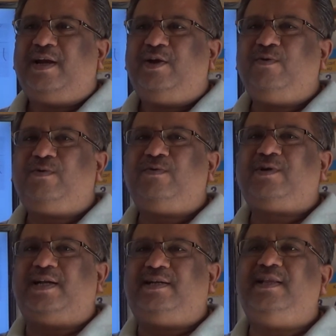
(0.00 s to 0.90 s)
due to
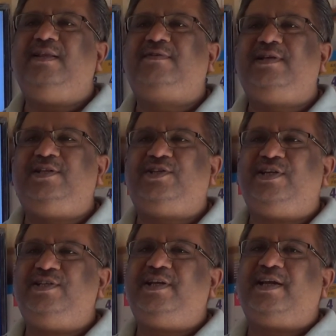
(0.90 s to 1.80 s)
continuously
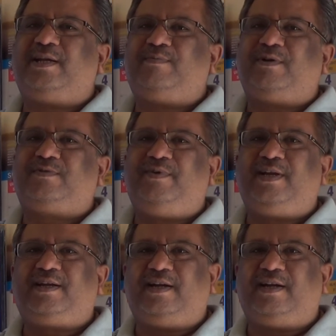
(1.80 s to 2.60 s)
changing atmospheric